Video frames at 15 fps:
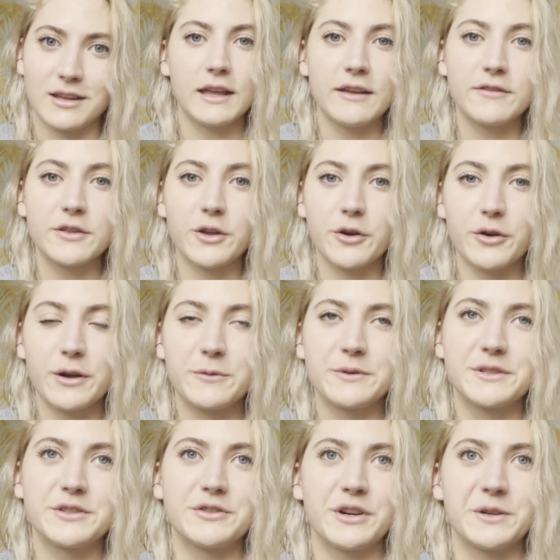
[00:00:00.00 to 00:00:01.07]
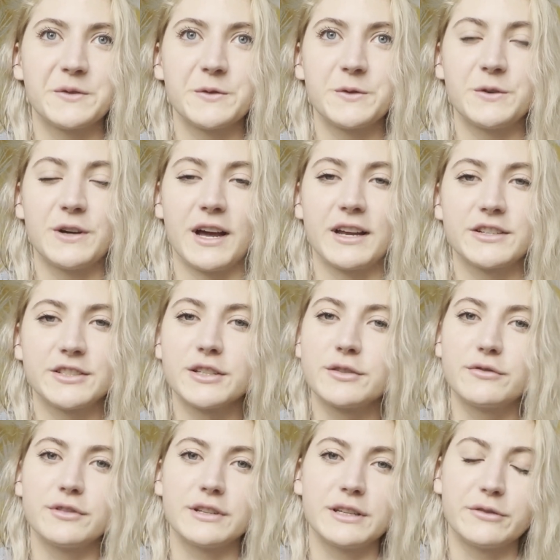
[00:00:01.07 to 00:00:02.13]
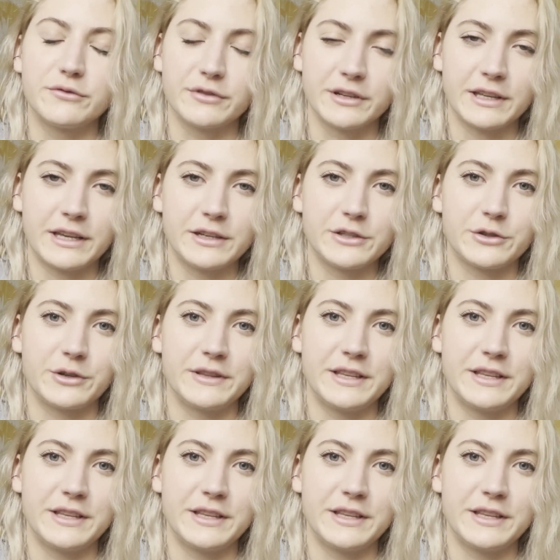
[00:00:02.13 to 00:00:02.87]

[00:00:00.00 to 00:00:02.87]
Even though it was stressful, I actually really enjoyed